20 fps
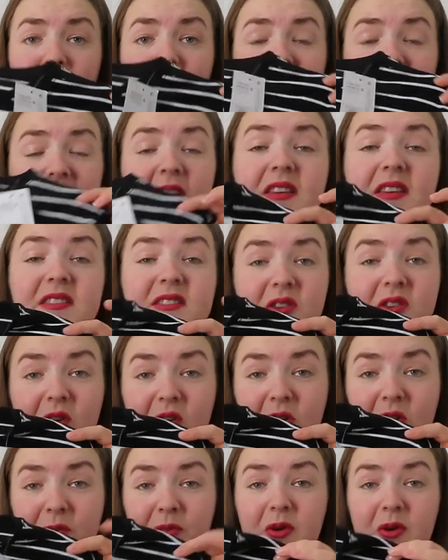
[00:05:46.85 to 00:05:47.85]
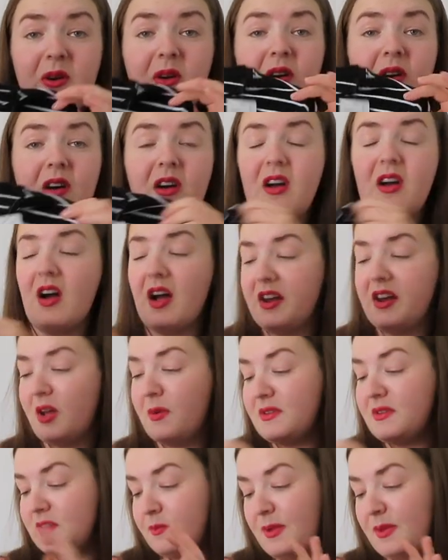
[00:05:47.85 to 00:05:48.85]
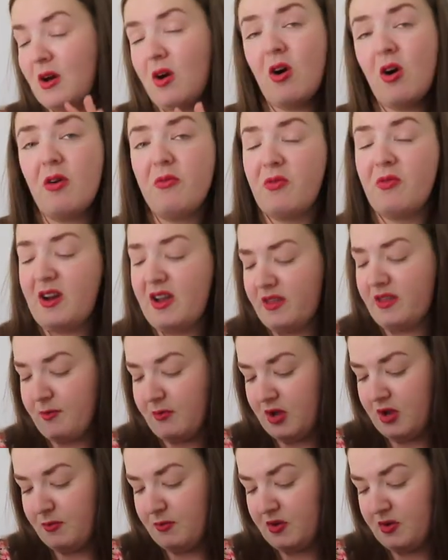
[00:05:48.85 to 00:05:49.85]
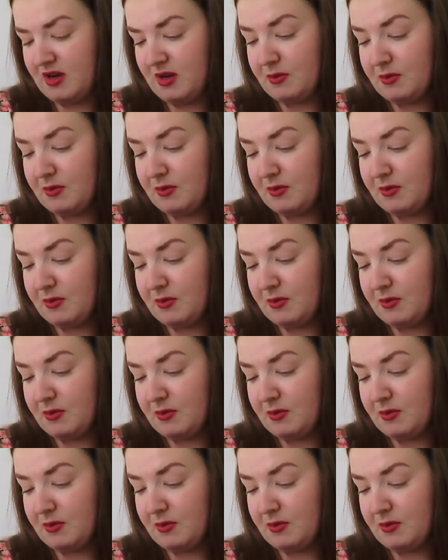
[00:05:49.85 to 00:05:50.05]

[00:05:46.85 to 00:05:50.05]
This top, I know it's a bit hot for it at the moment.